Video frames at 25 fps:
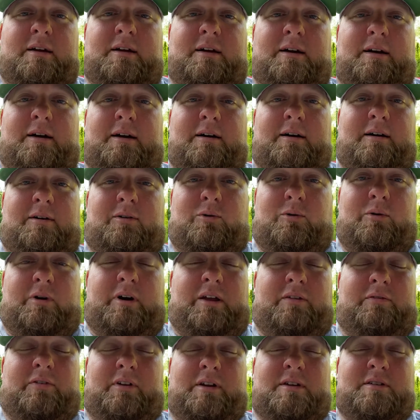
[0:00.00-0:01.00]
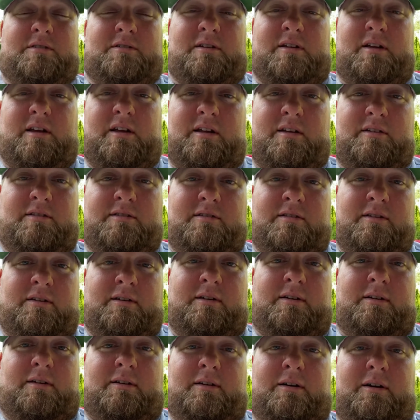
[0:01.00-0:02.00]
or even his needs
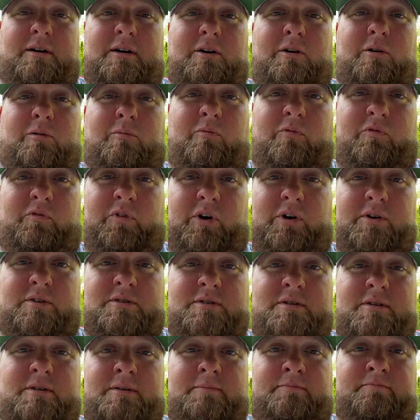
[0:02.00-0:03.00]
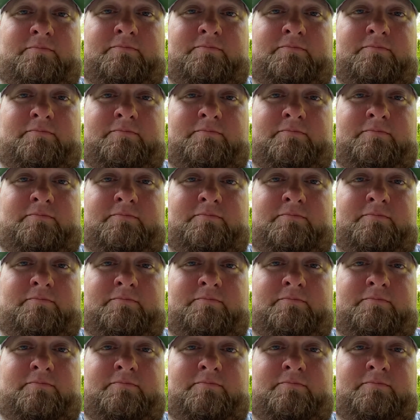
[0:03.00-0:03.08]
first.